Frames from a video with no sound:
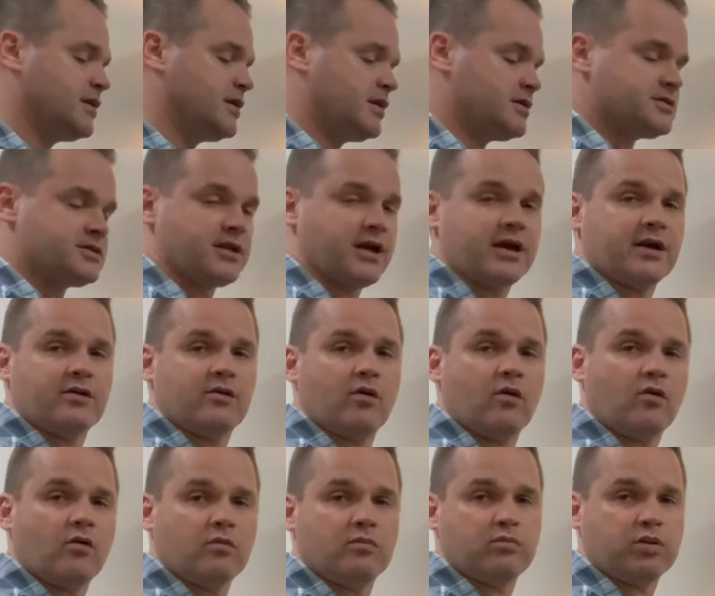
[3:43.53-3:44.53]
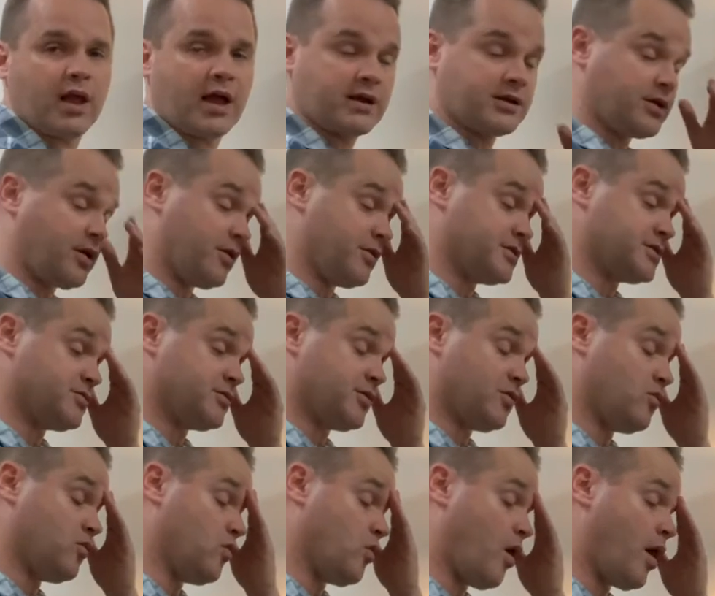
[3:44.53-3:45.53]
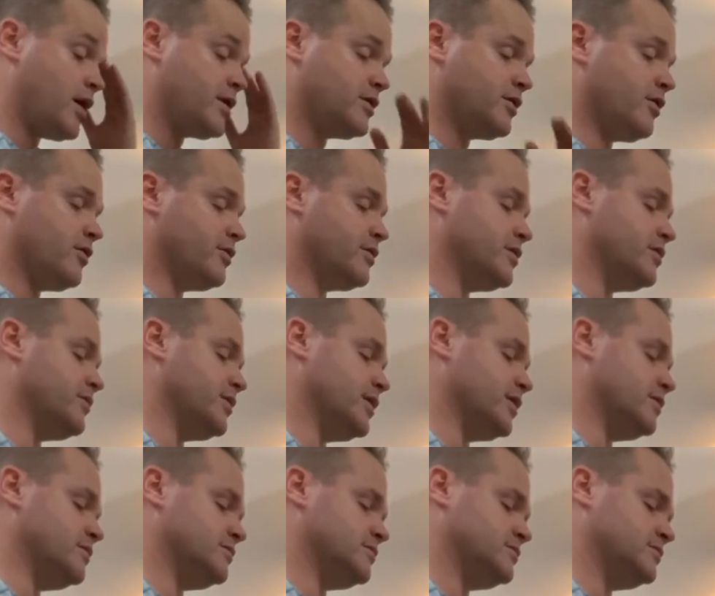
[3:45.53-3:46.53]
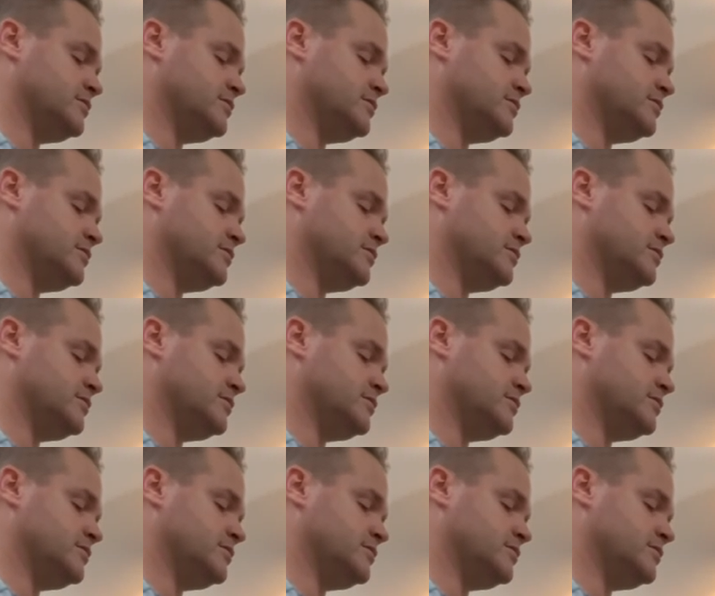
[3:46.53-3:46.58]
So they are all black notes with a white note in the middle.